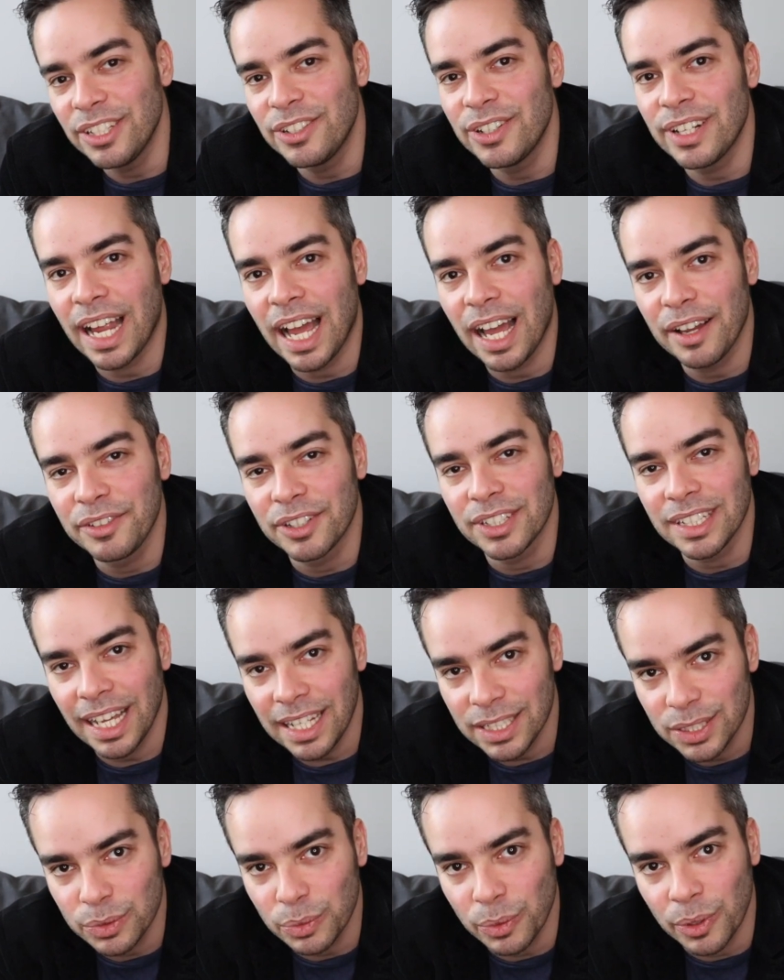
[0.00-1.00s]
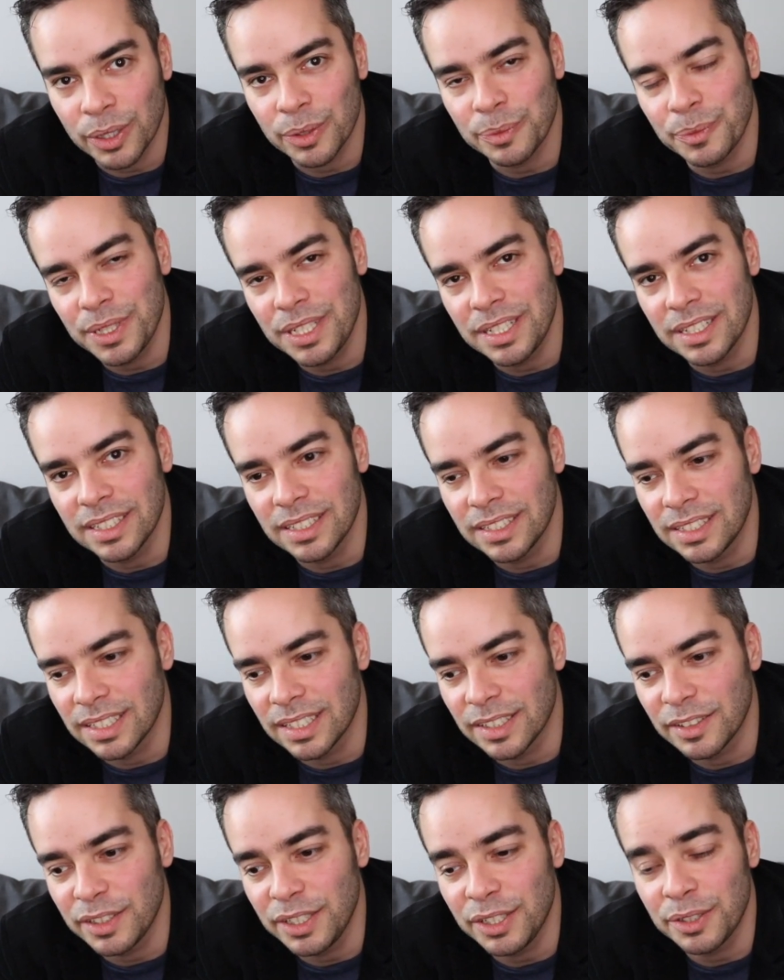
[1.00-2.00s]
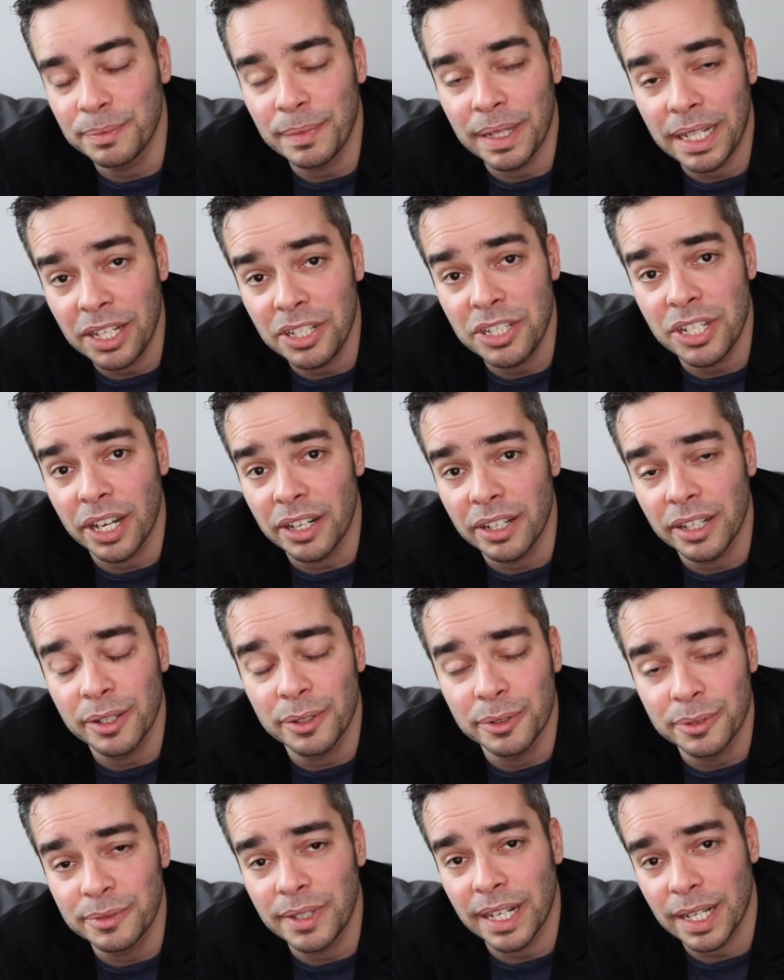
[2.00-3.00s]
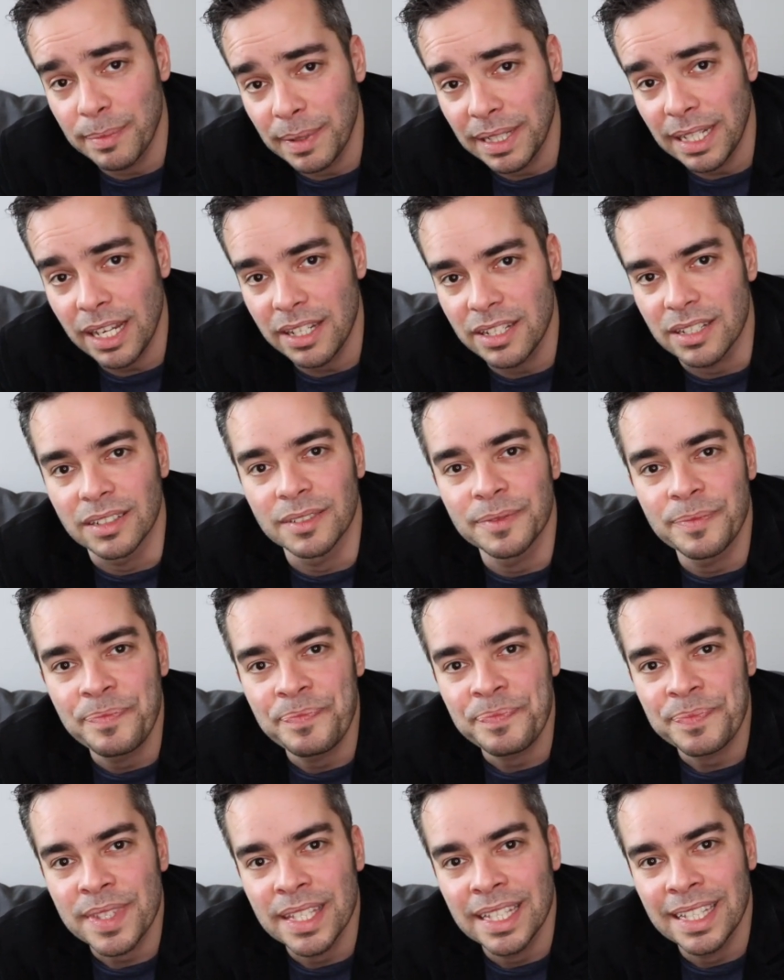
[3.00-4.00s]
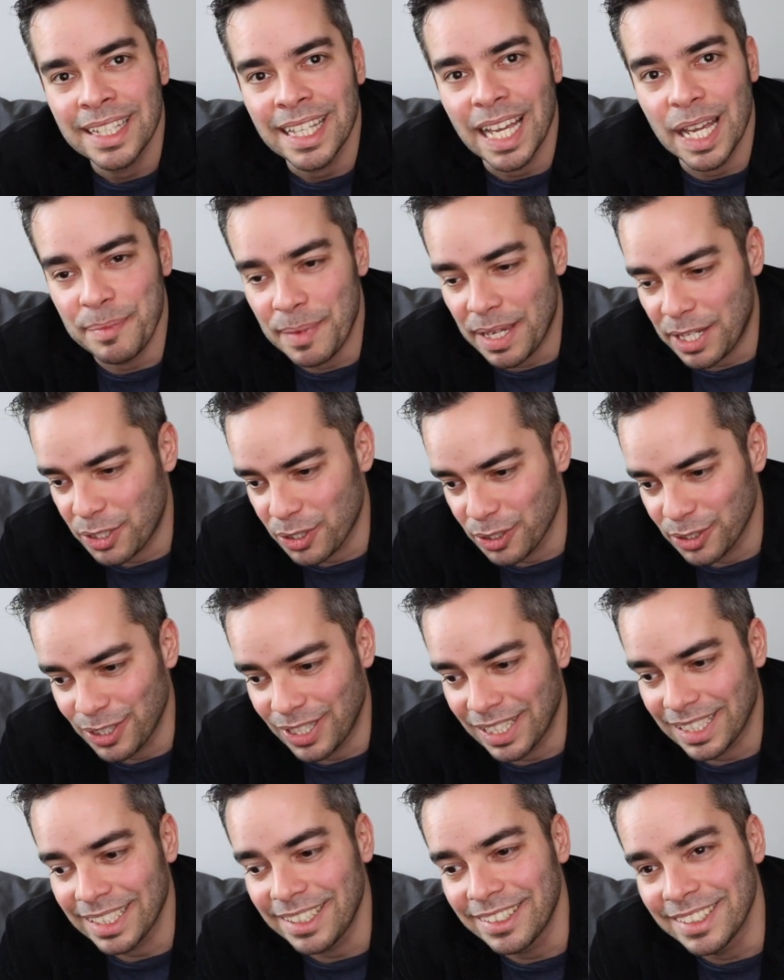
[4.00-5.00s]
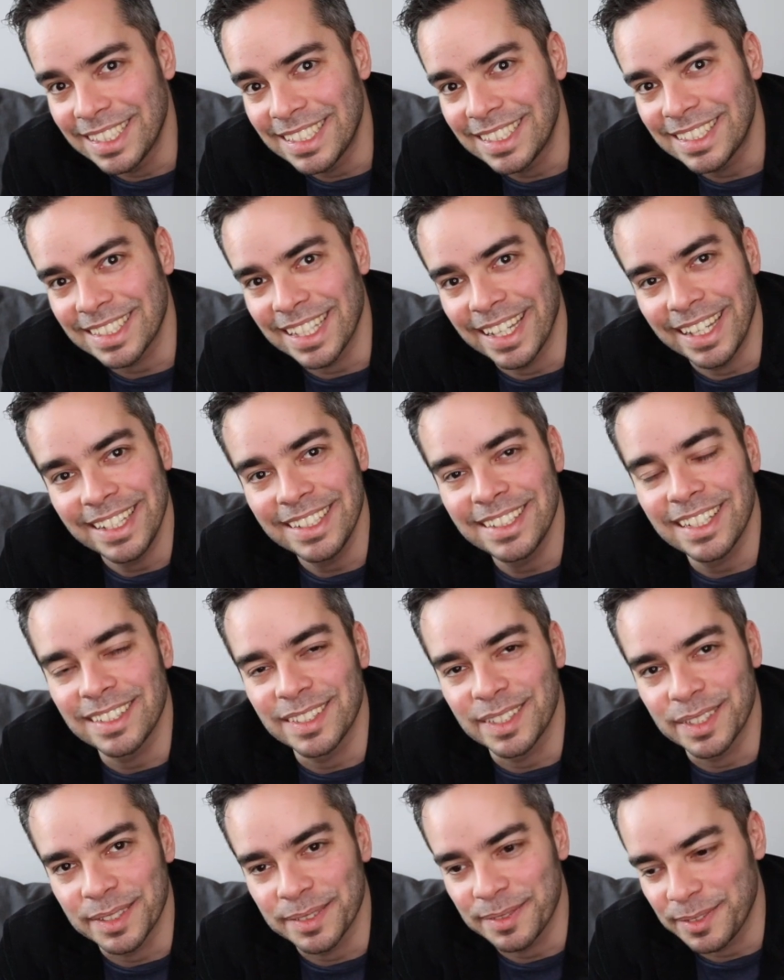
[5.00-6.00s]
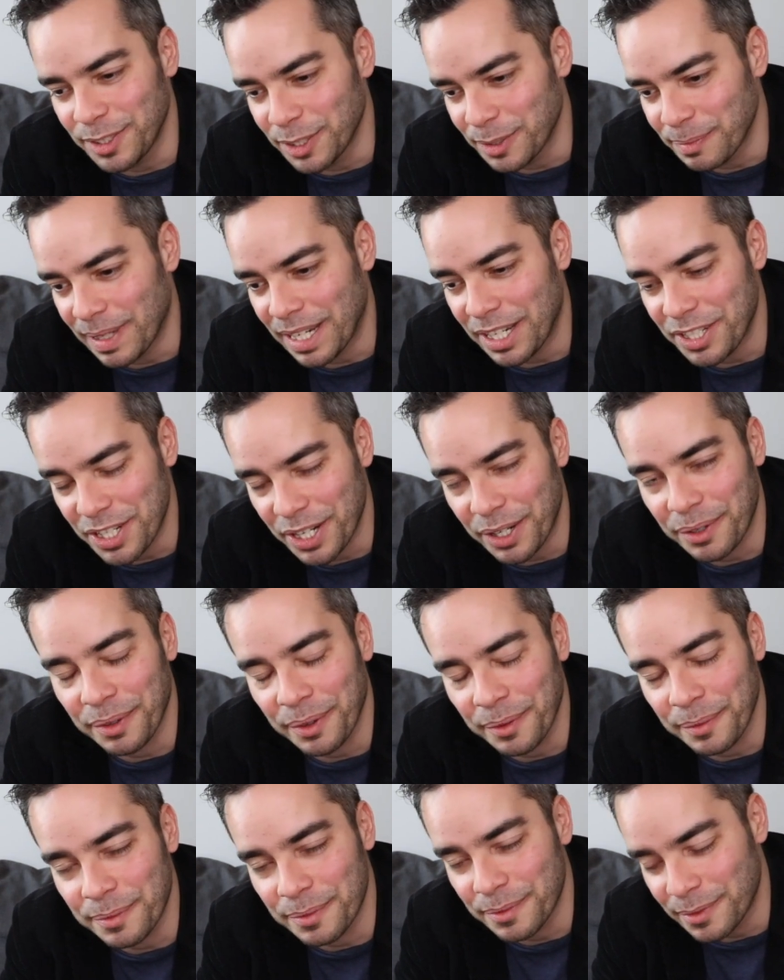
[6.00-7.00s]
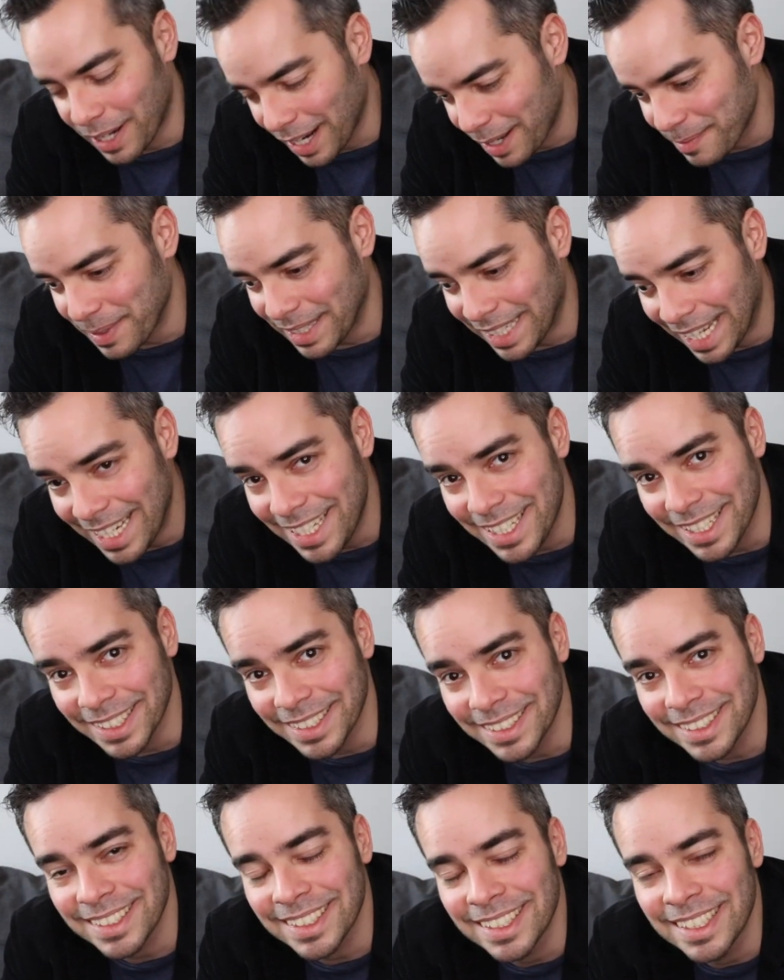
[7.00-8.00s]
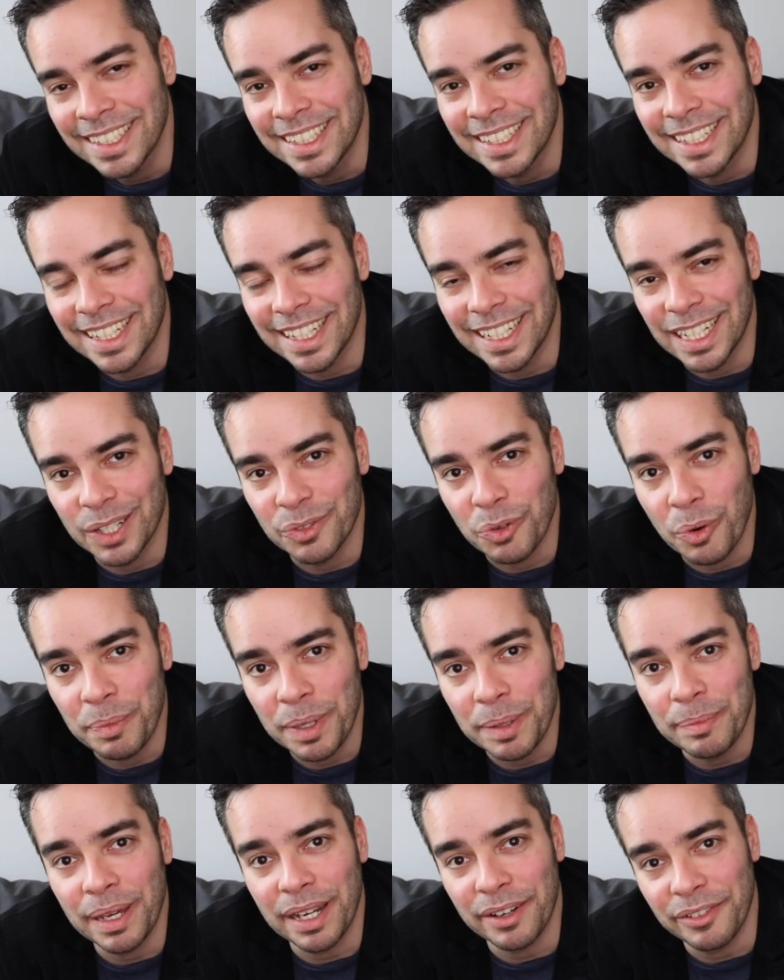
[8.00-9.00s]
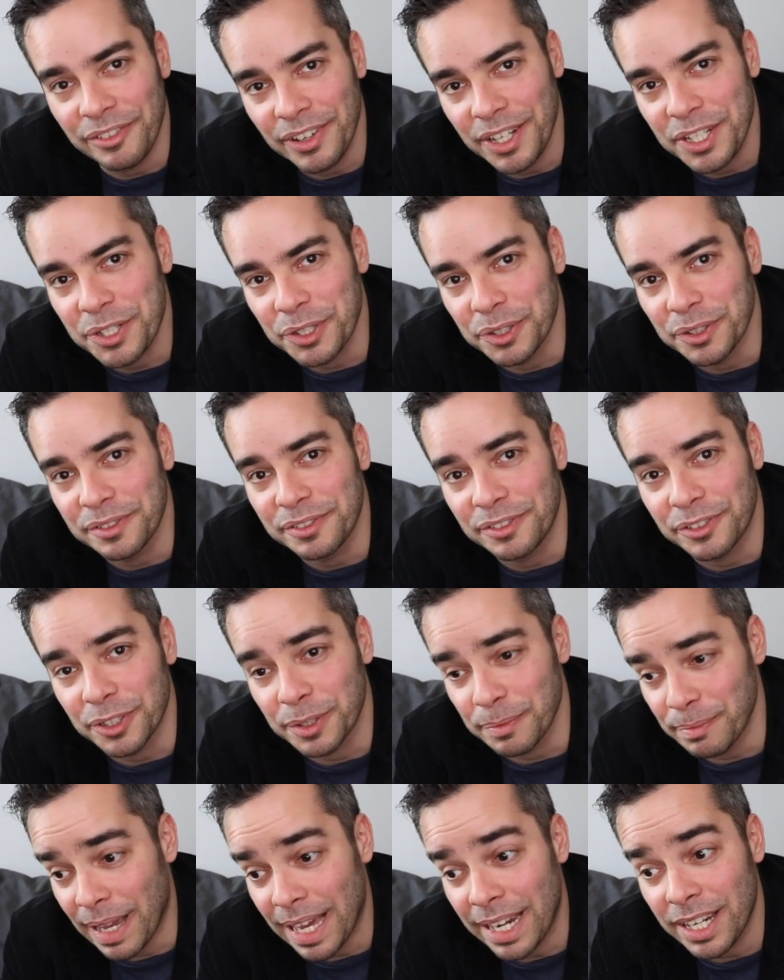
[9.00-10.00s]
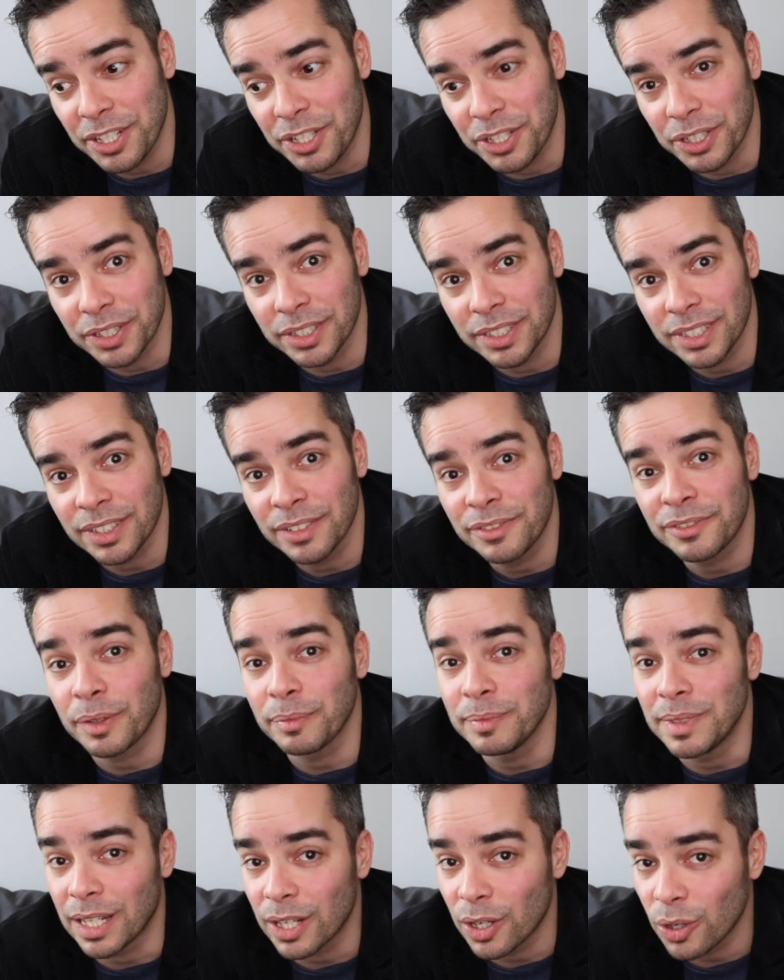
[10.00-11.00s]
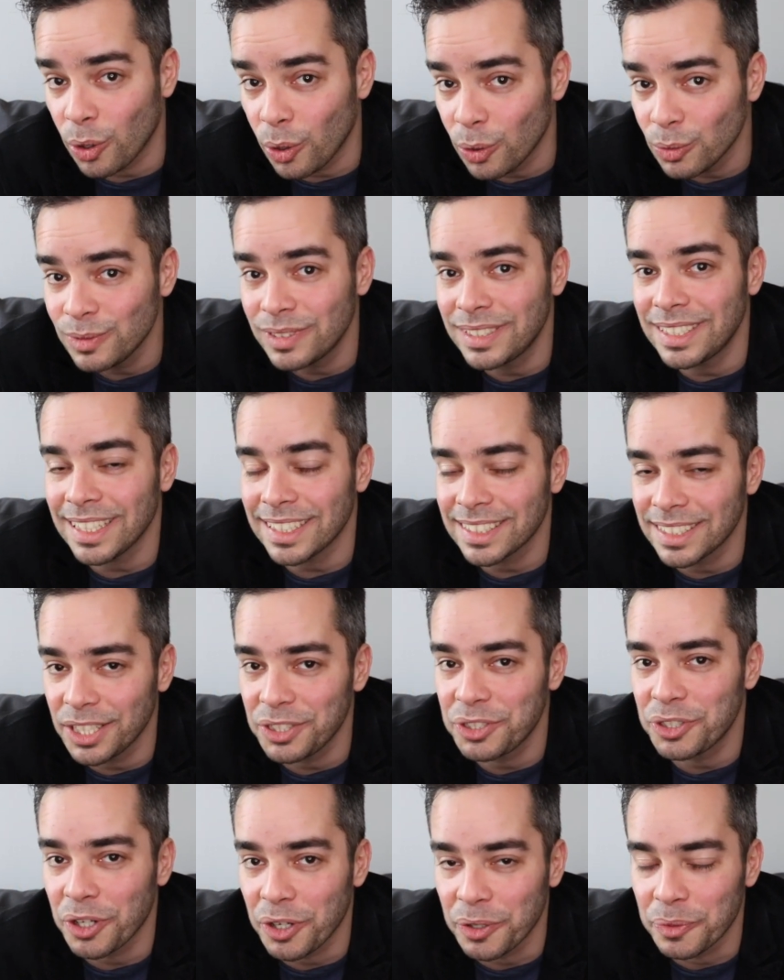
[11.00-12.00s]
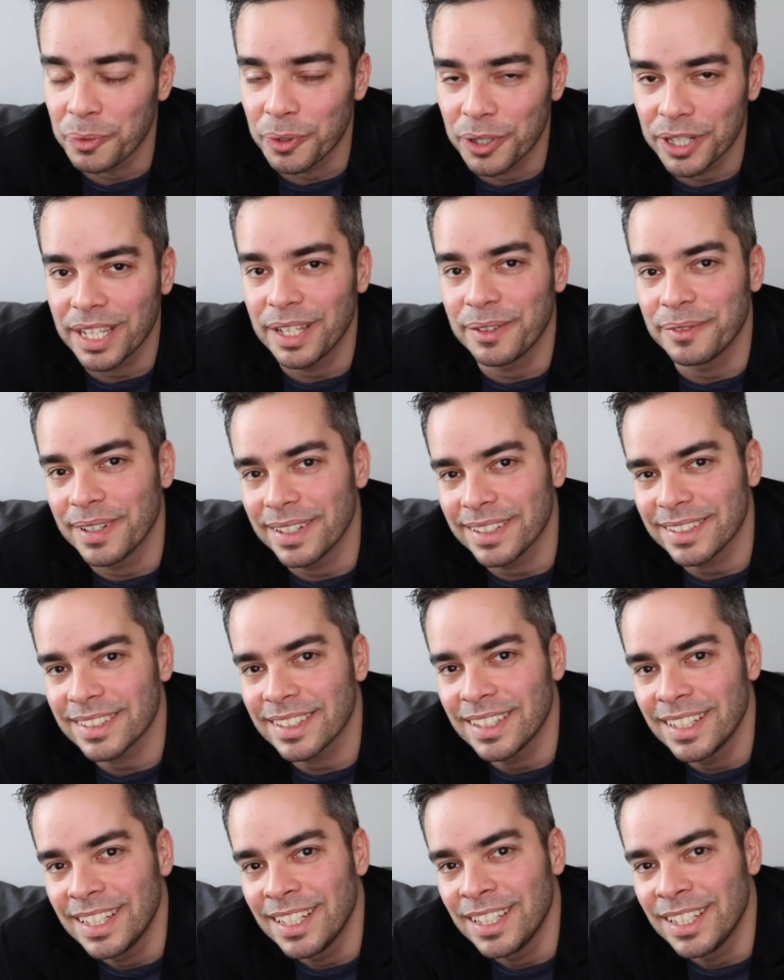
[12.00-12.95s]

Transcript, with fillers: you're going to have your last one, which is uh, your managerial recommendation. And make sure to clearly state that the, your managerial recommendations uh, will be beneficial for managers from the context that you're working with.